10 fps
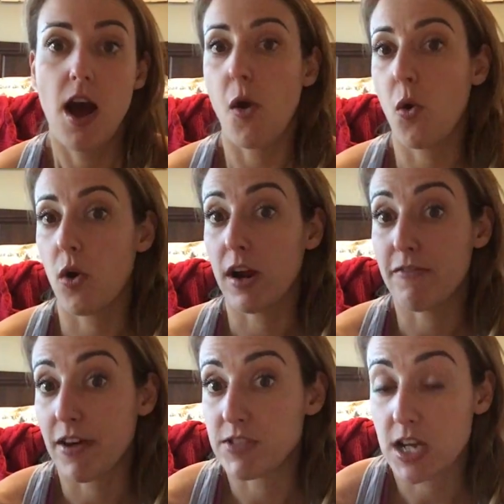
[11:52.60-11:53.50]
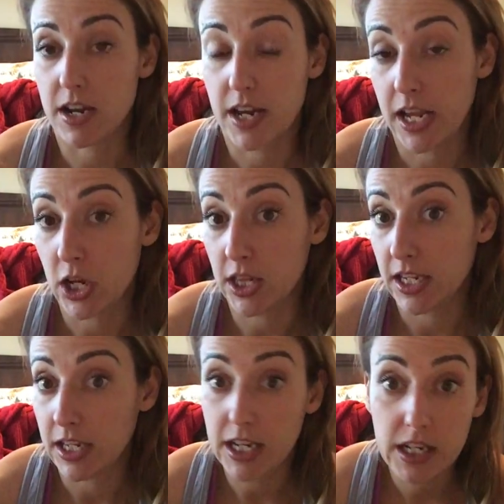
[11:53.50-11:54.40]
or if I've done a
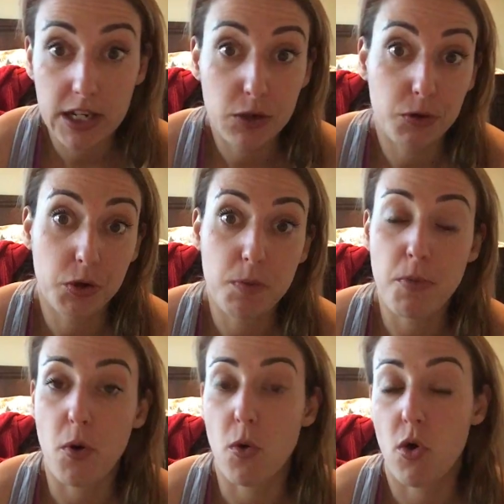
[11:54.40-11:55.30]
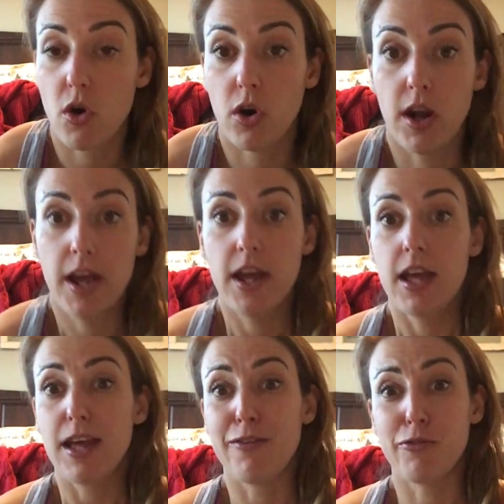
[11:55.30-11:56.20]
clean eating group, or
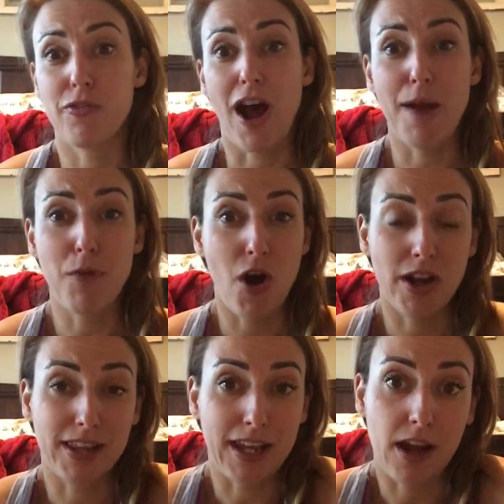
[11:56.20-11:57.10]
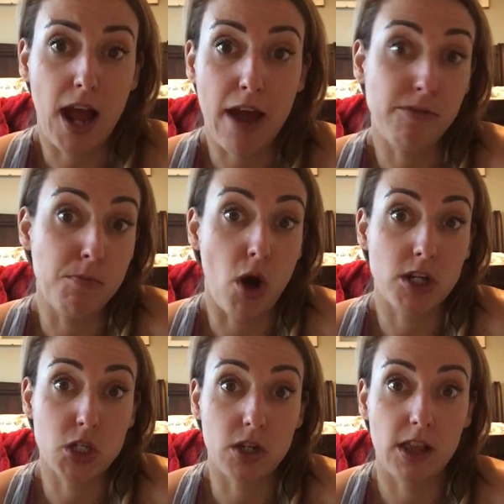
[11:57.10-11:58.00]
if I'm on, I have a
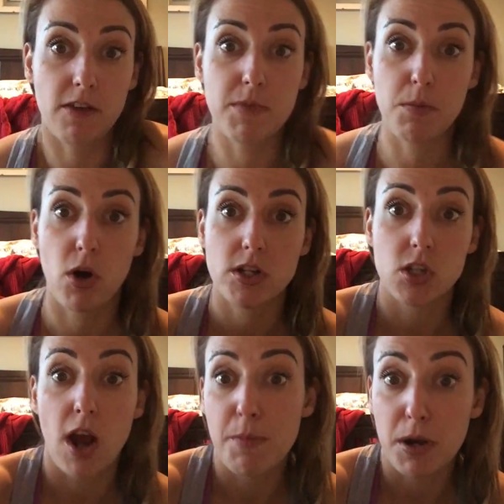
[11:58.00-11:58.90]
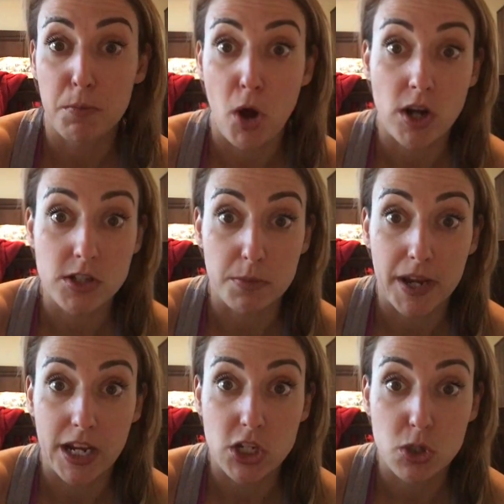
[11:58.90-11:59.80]
boxer and I love my boxer, I'm on a boxer
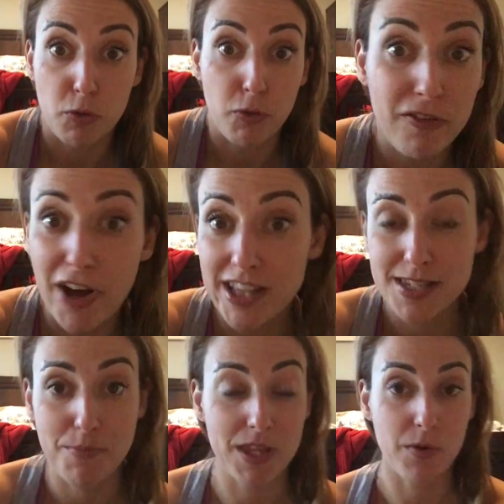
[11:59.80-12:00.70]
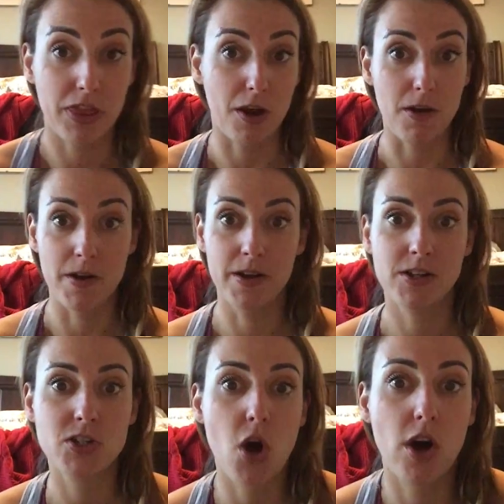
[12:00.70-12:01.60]
page. So find something with our
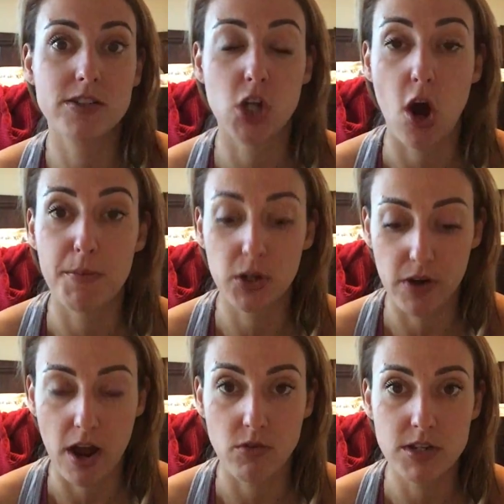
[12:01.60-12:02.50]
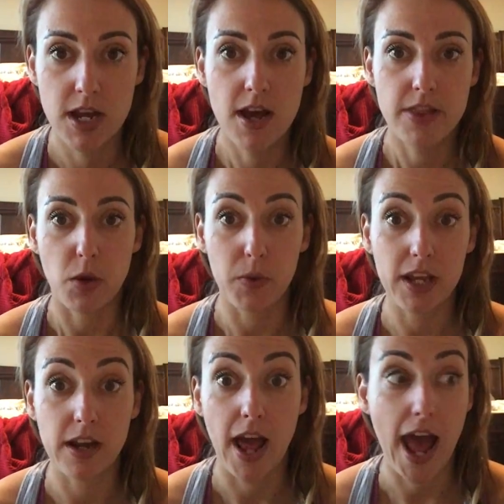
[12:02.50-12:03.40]
dogs, common ground, that we
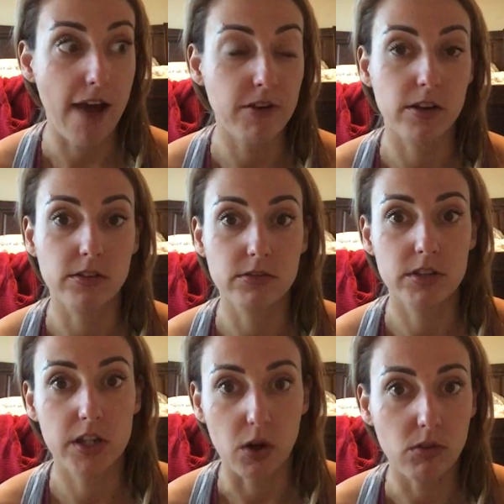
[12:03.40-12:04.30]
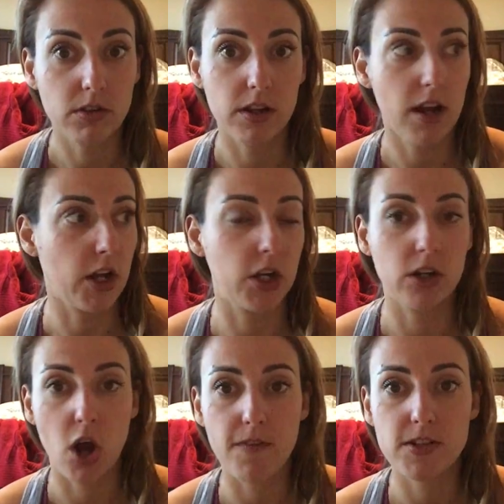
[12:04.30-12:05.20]
can have a good
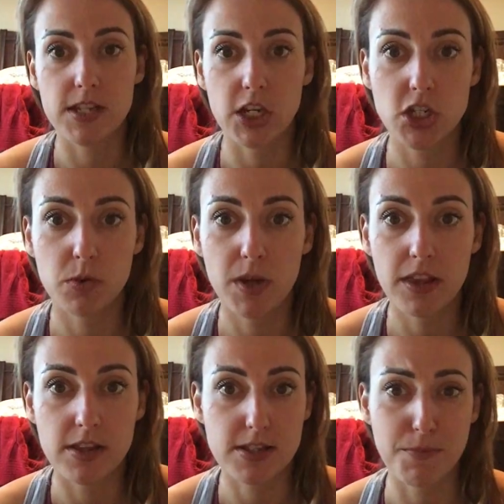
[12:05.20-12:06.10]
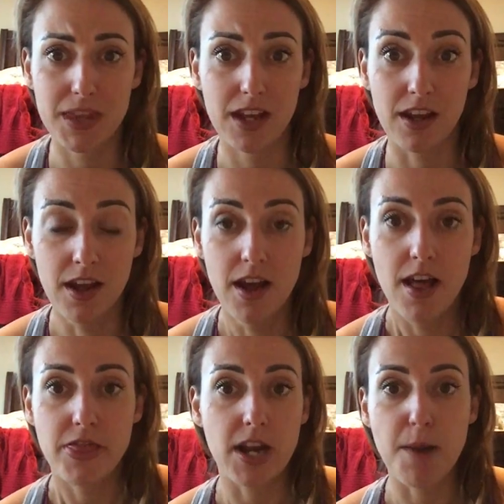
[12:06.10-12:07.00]
conversation with, and something
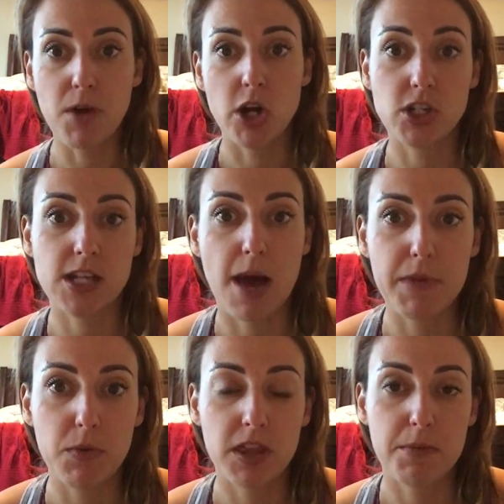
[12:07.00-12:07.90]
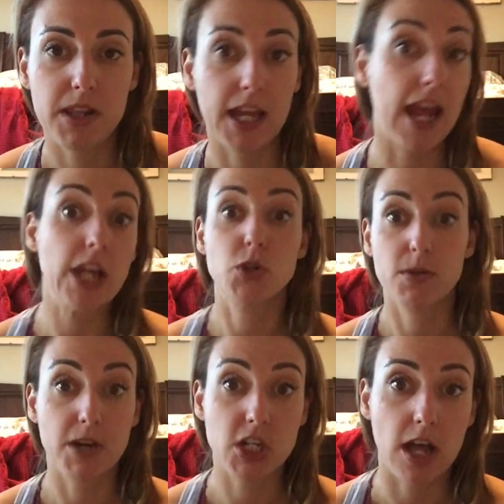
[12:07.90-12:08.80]
that I'm not just coming with them and hey,
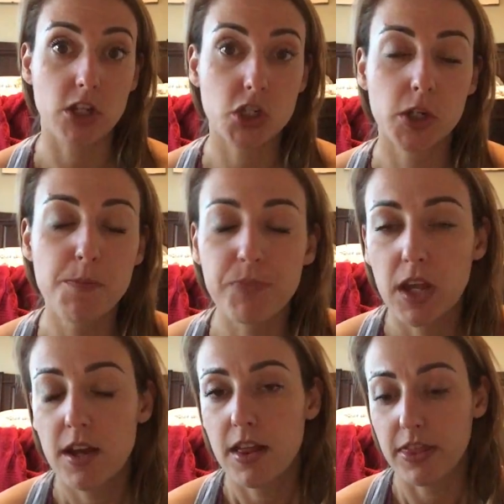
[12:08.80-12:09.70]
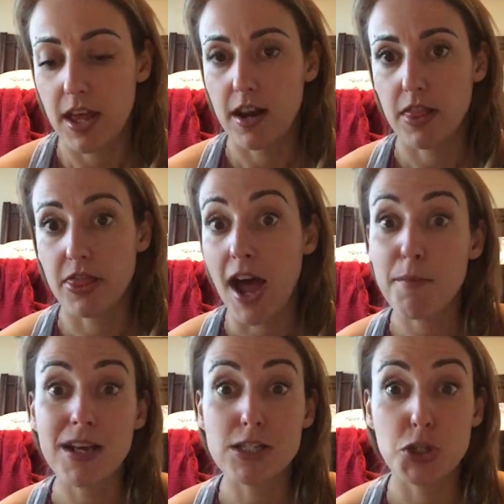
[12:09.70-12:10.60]
join my challenge group, then
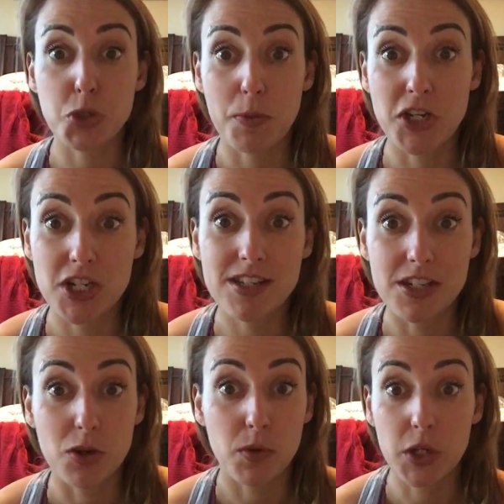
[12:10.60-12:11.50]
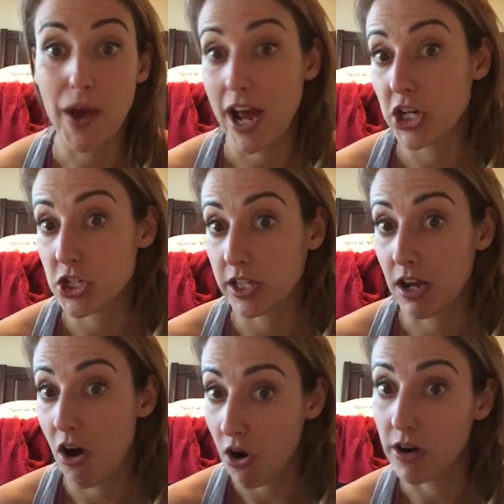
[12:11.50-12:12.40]
that makes it so much easier when you actually
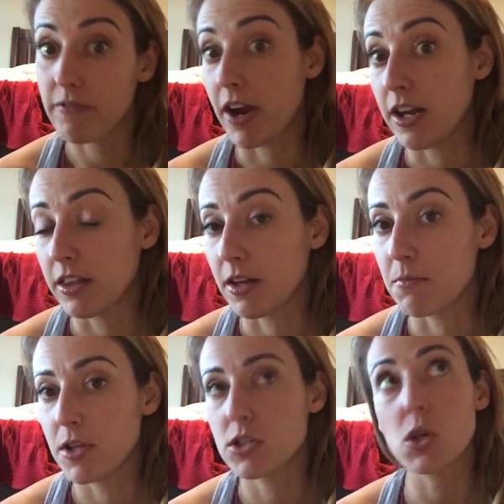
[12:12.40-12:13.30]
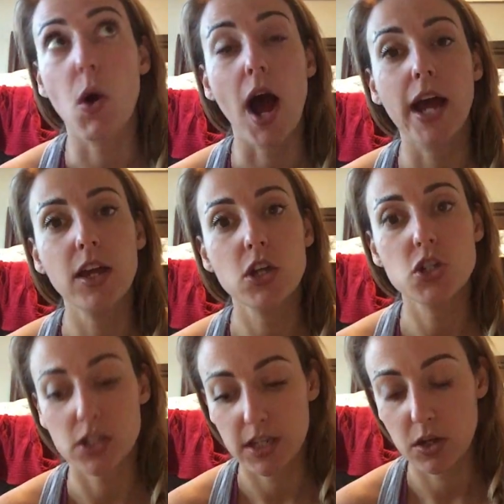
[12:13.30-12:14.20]
are inviting them. So I
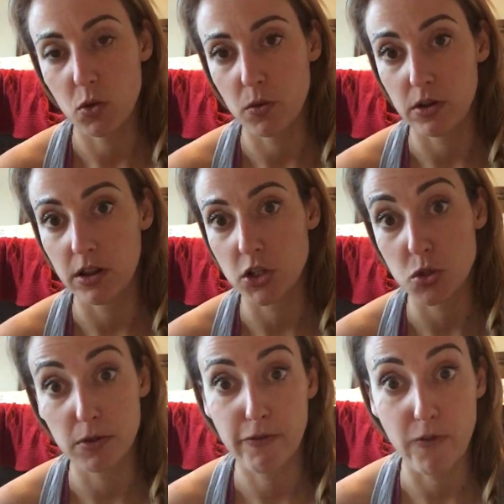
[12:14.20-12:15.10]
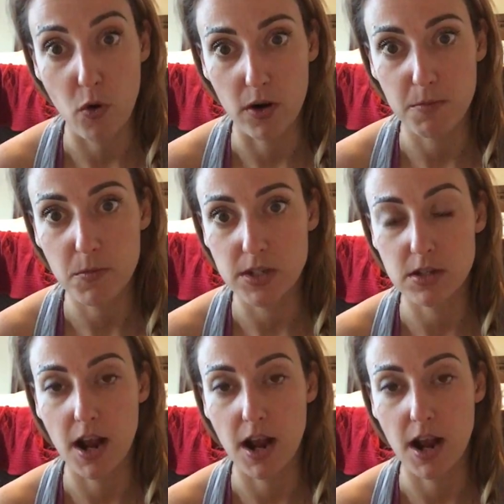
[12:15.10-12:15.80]
usually will do the form.